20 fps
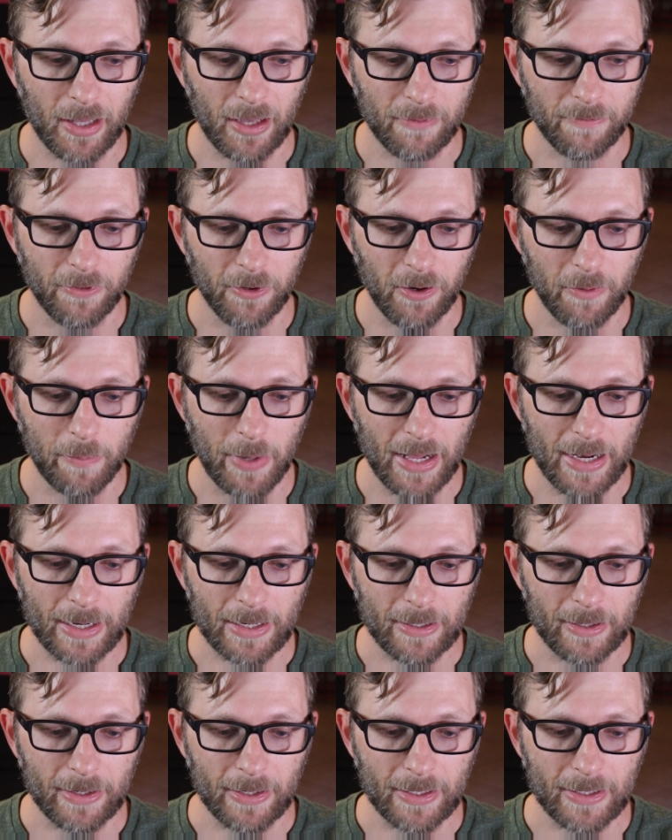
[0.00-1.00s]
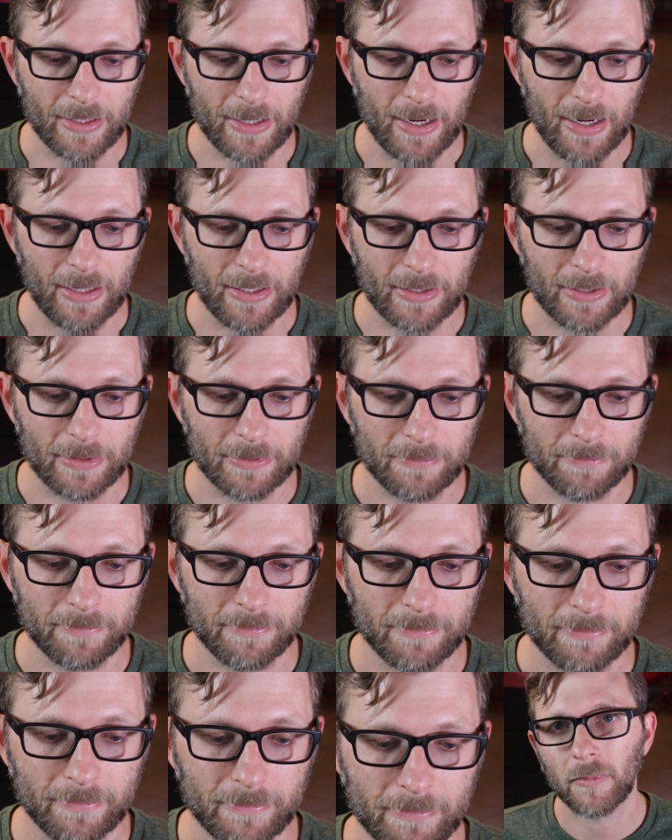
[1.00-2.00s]
I'm very bad at cutting cake.
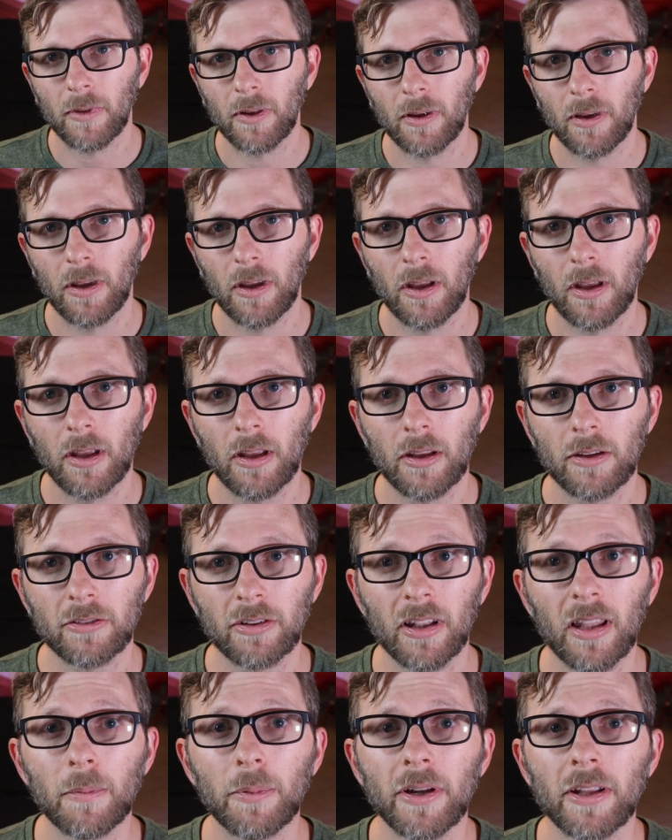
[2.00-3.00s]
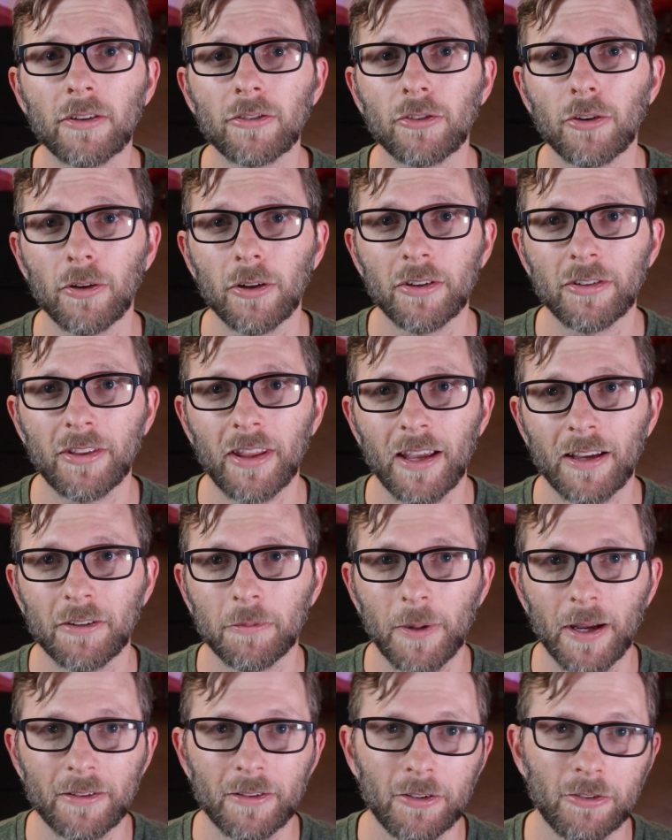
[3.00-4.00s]
Celebrity has told us they
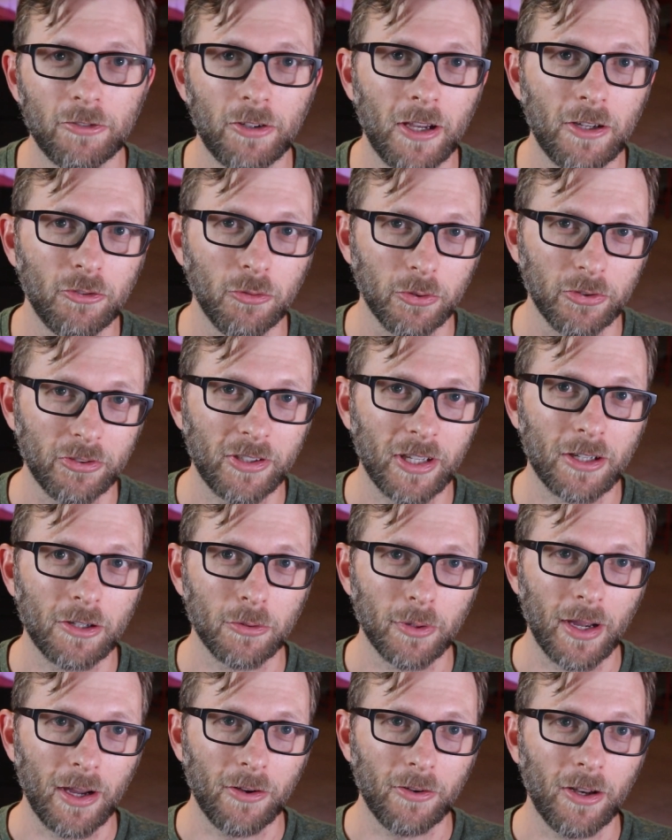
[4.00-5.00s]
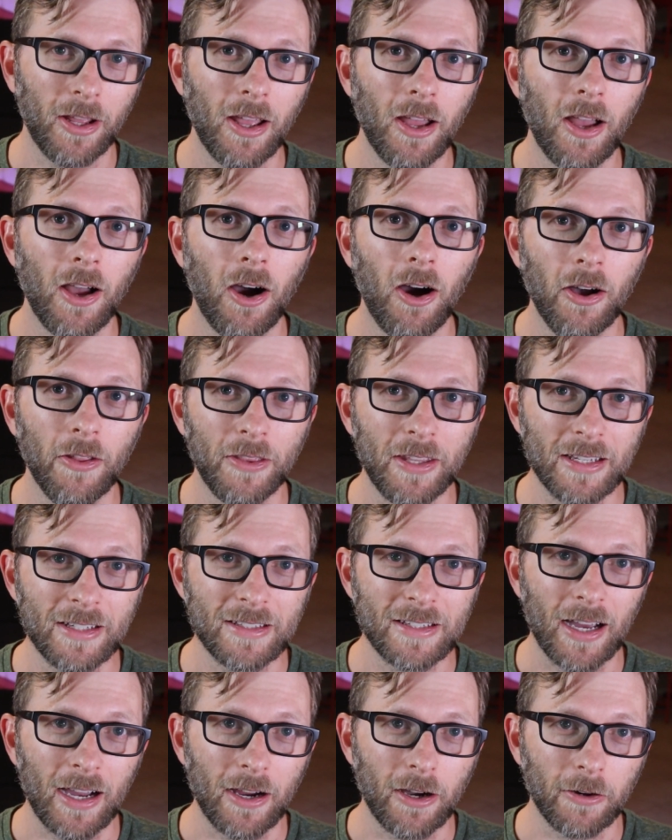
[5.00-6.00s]
expect this change will stick around on the
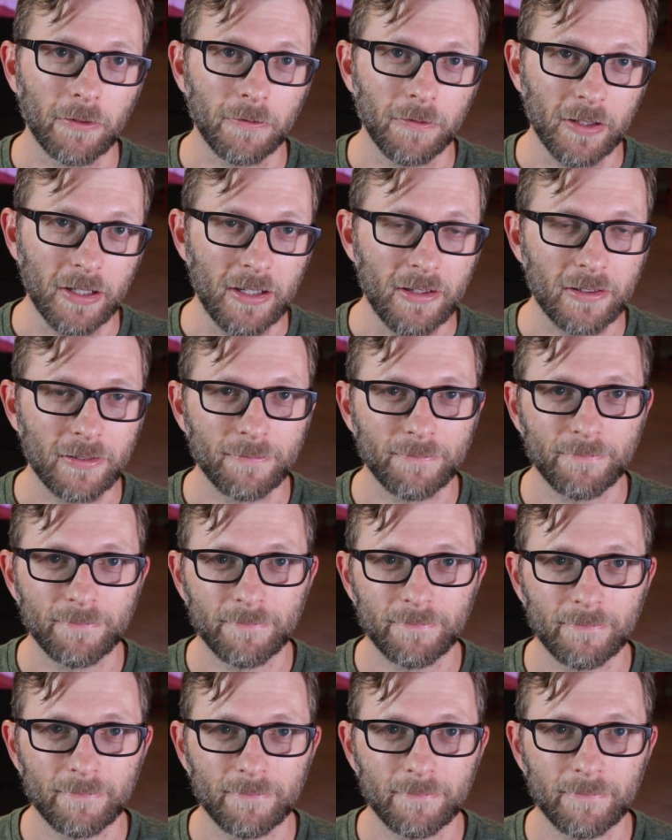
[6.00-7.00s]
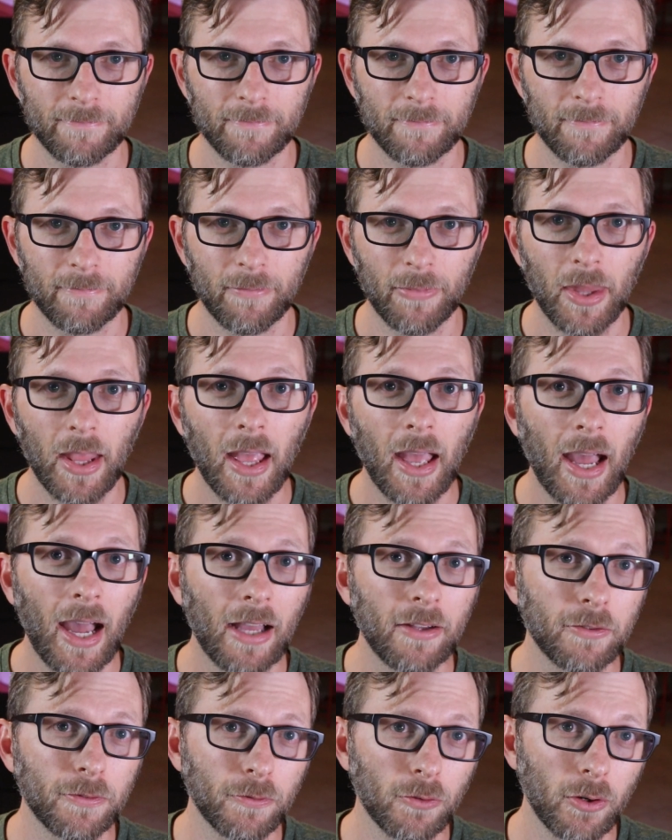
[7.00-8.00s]
entire fleet.
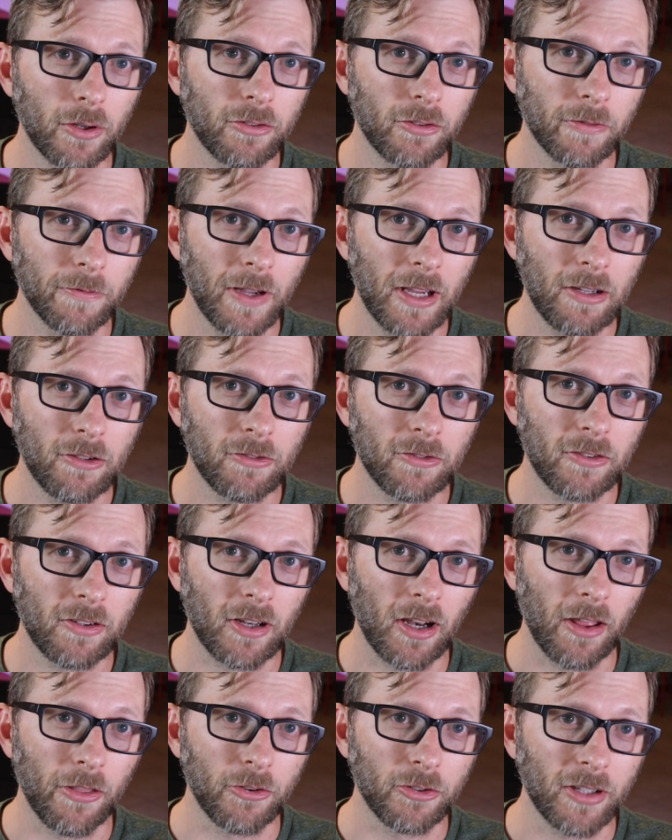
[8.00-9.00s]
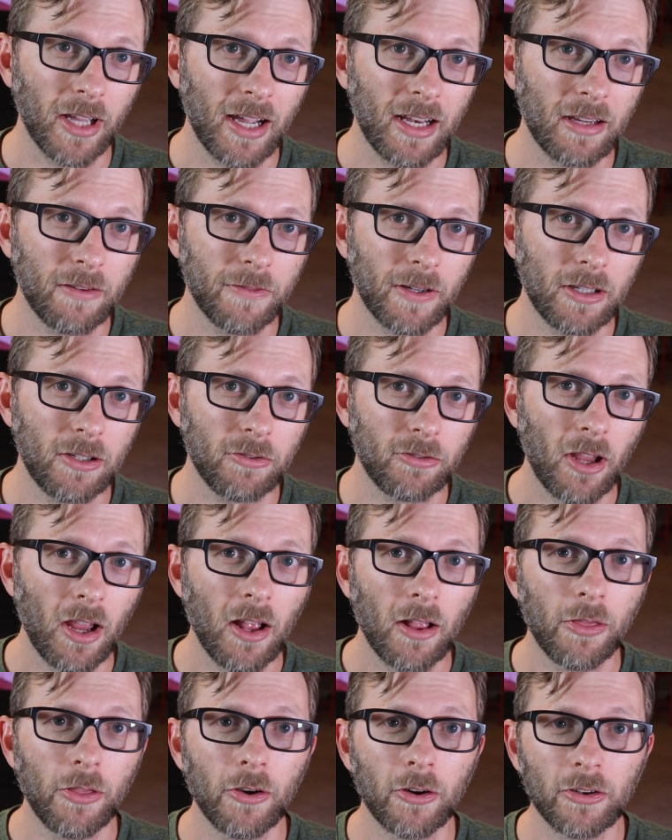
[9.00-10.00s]
As for reservations and other dining venues,
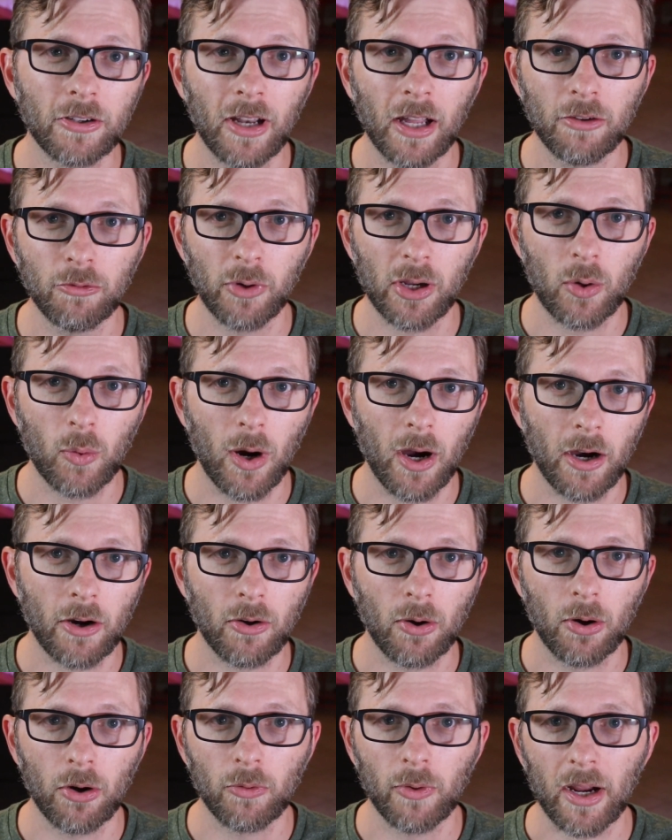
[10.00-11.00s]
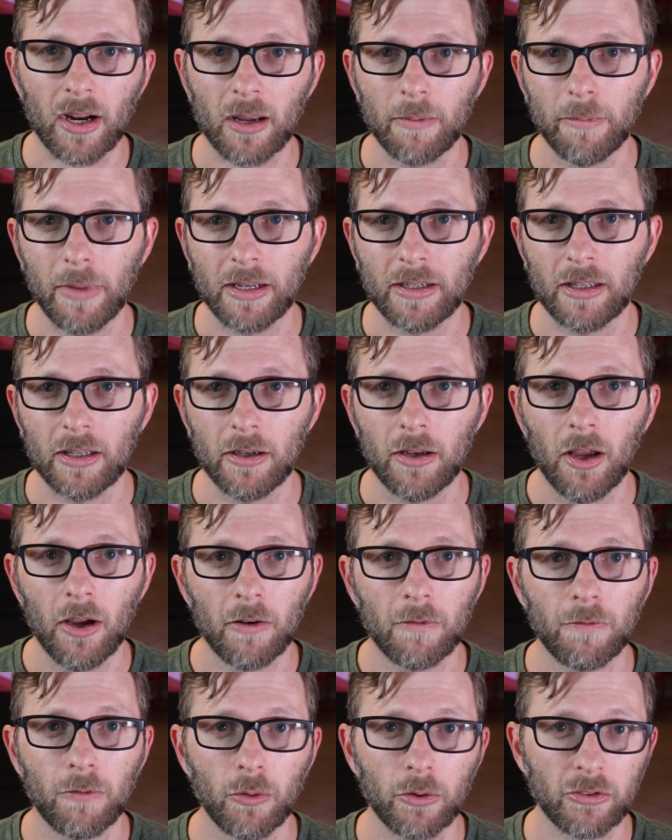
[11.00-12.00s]
there are none required or recommended
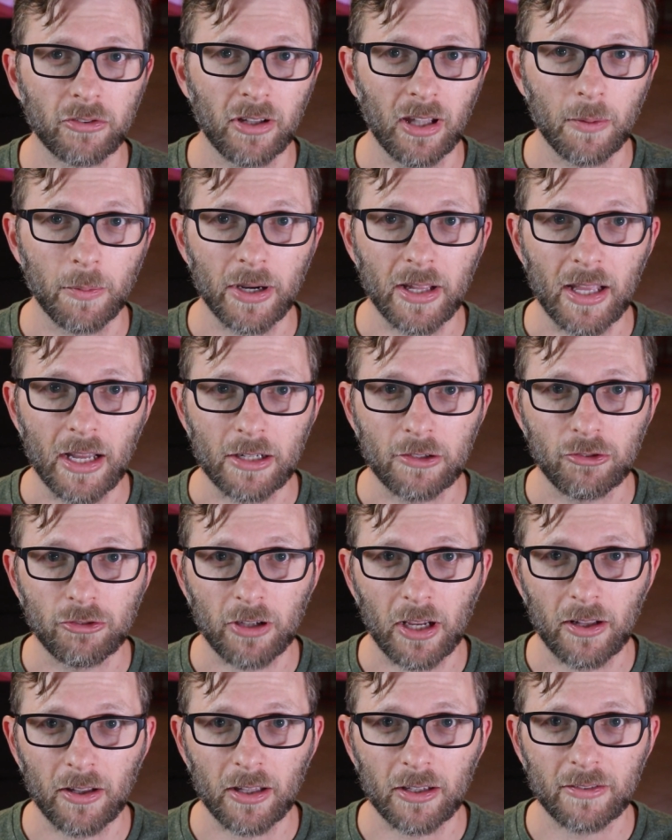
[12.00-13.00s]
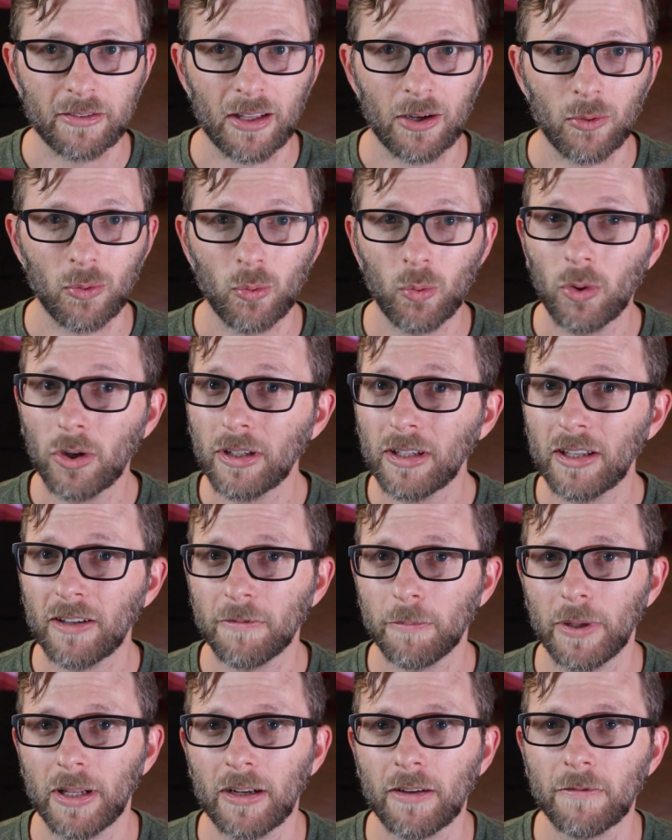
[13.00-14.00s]
for Celebrity Edge sailings that wouldn't
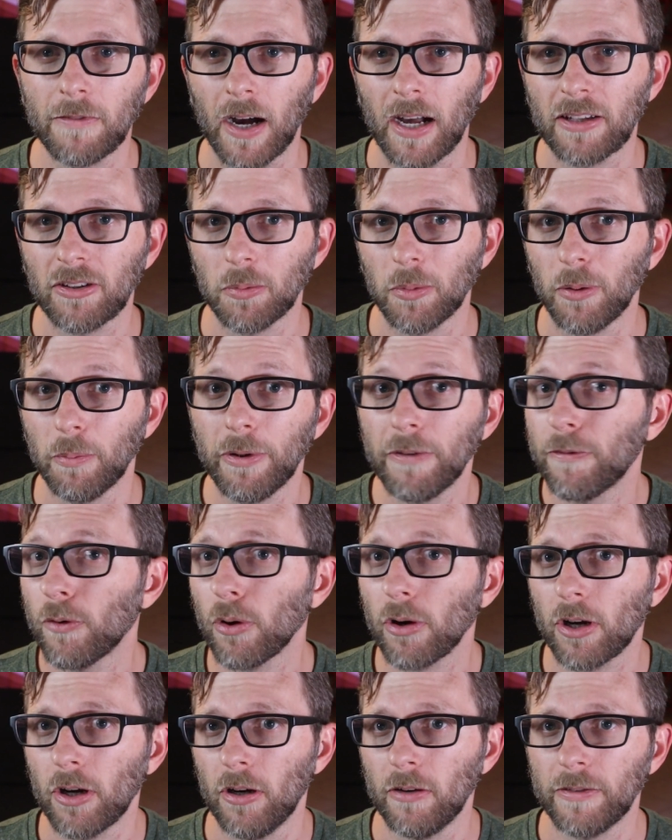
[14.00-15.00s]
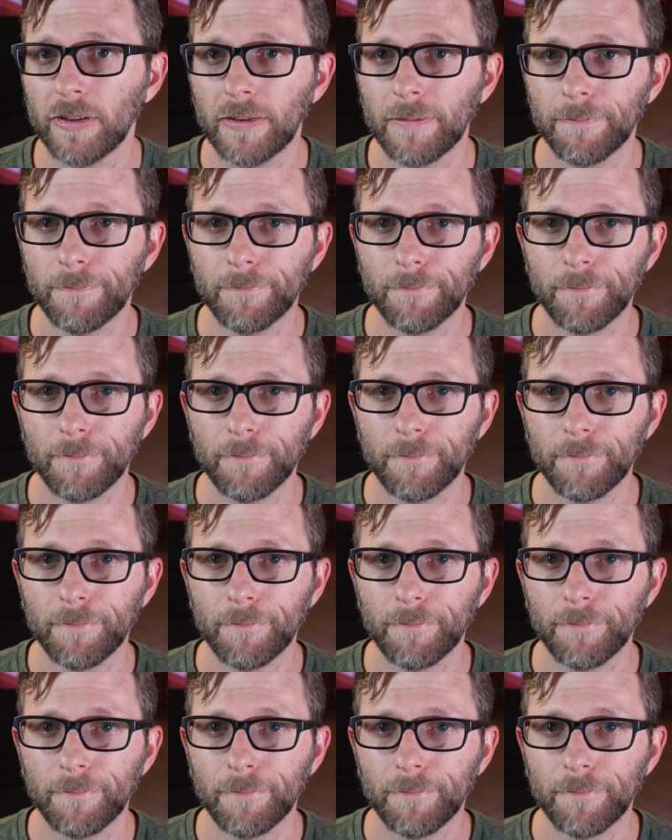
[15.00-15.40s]
have been advisable before COVID.